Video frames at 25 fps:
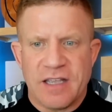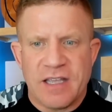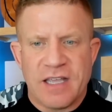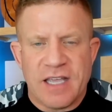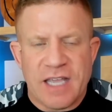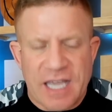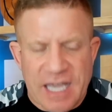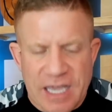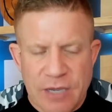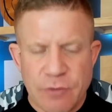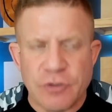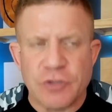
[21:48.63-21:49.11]

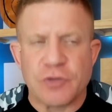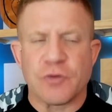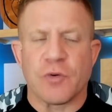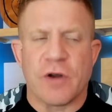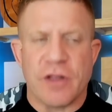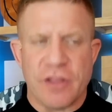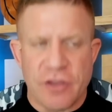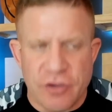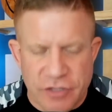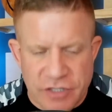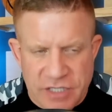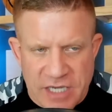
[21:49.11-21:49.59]
he was one
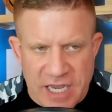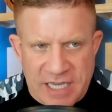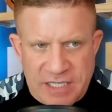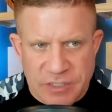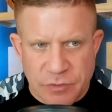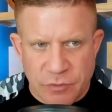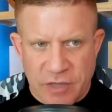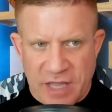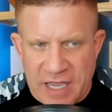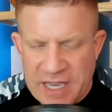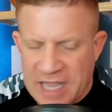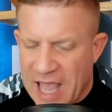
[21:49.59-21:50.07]
of those guys who
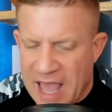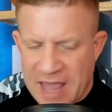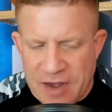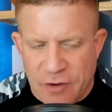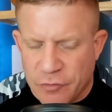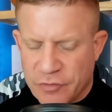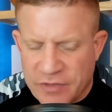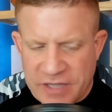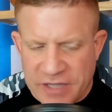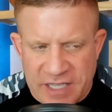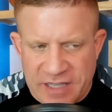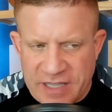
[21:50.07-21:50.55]
were like, I
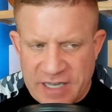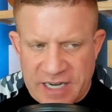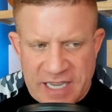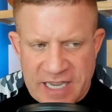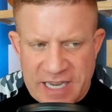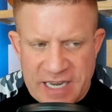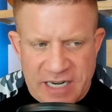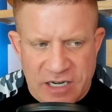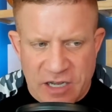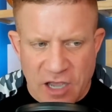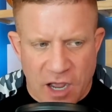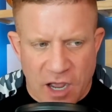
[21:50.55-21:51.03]
don't think that he
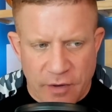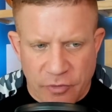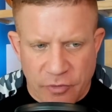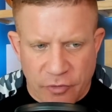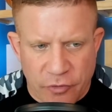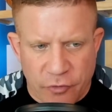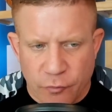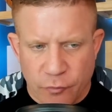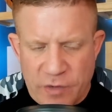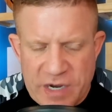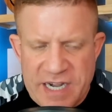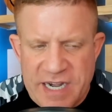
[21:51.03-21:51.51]
had gone
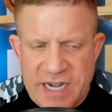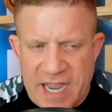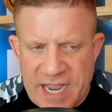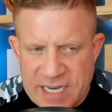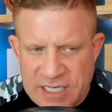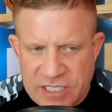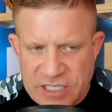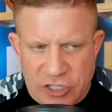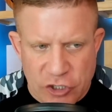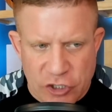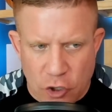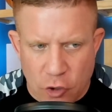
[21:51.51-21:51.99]
3
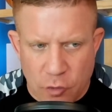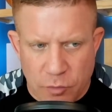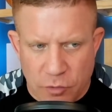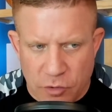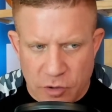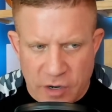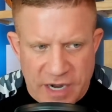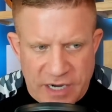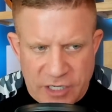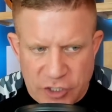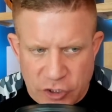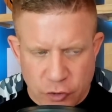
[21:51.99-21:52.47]
days sober
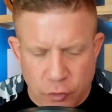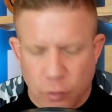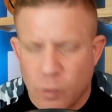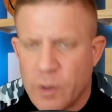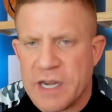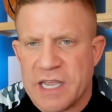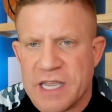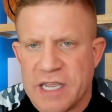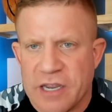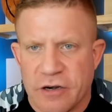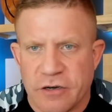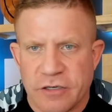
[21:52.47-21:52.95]
in
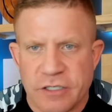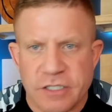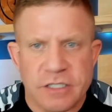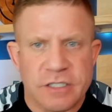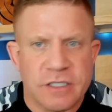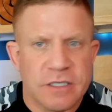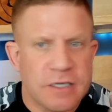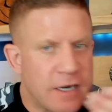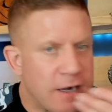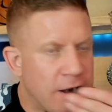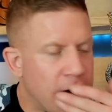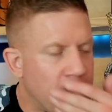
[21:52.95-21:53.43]
20 years,
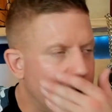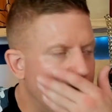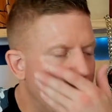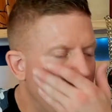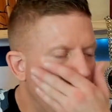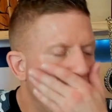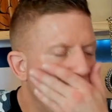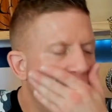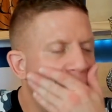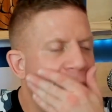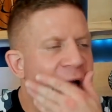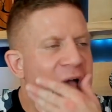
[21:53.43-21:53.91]
you know?
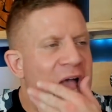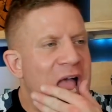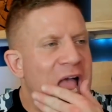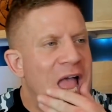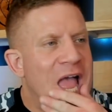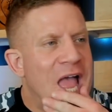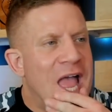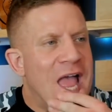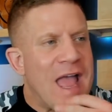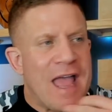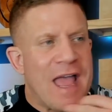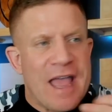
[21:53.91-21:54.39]

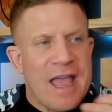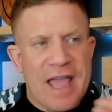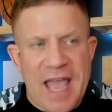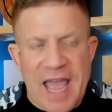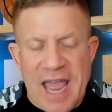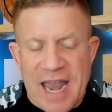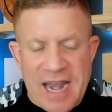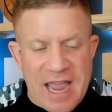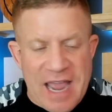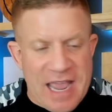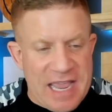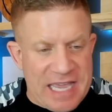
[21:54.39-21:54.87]

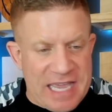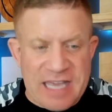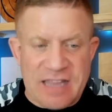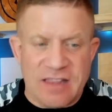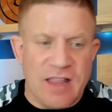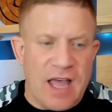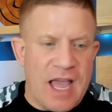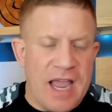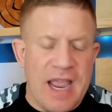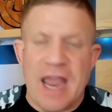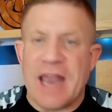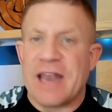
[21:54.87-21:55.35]
And he
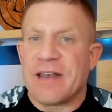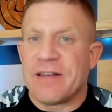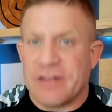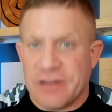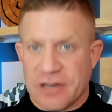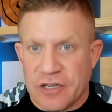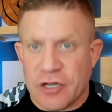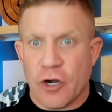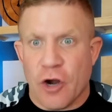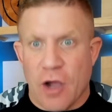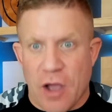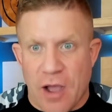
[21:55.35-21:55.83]
like, and
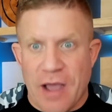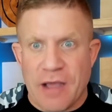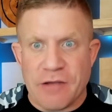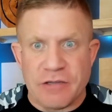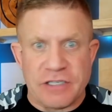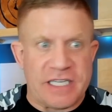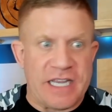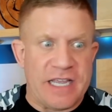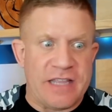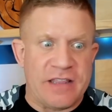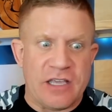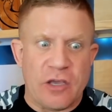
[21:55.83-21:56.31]
you know how I was
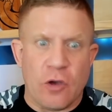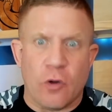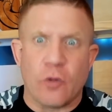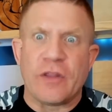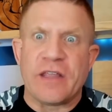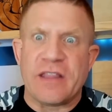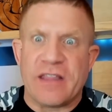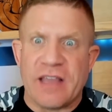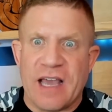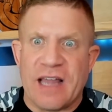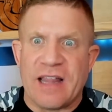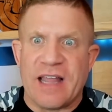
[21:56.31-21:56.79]
saying the
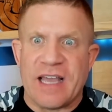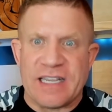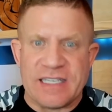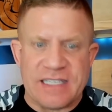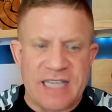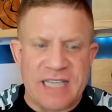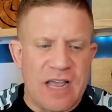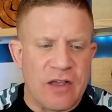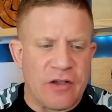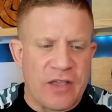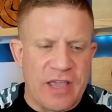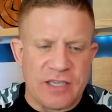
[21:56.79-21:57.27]
only thing I like is
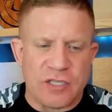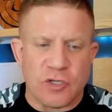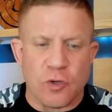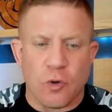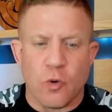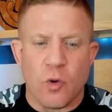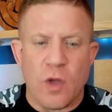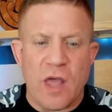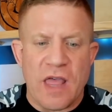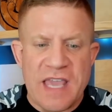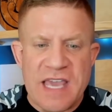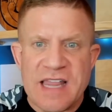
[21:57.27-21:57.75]
that, okay,
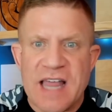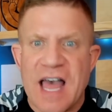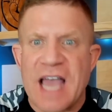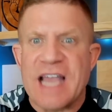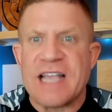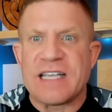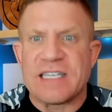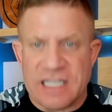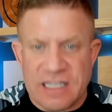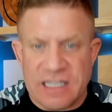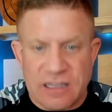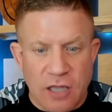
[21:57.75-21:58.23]
so he
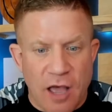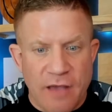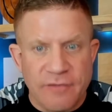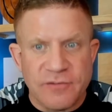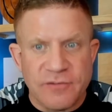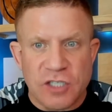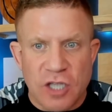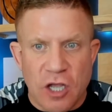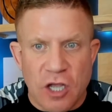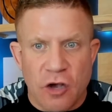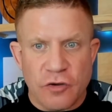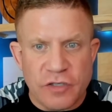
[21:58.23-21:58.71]

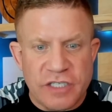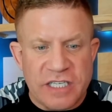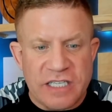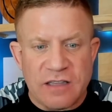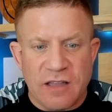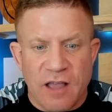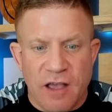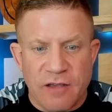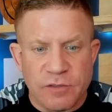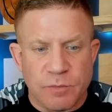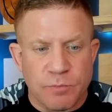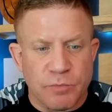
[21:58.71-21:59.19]
loves those. He
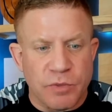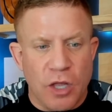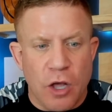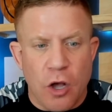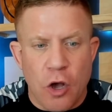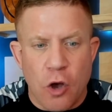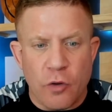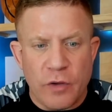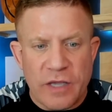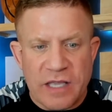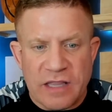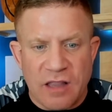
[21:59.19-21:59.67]
loves
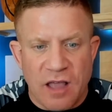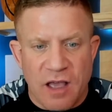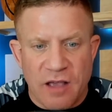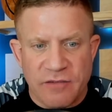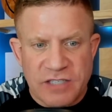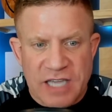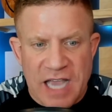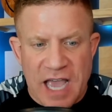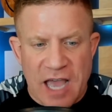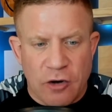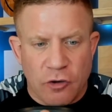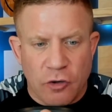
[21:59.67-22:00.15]
blow. He loves
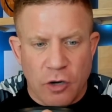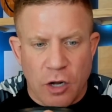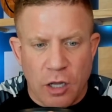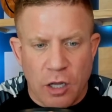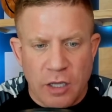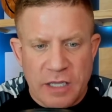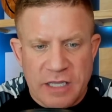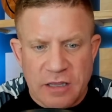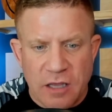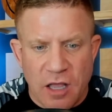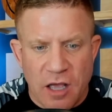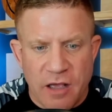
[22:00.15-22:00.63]
Adderall.
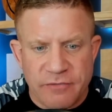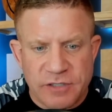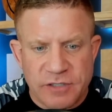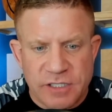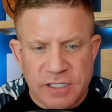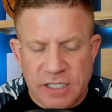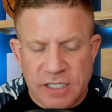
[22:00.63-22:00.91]
He loves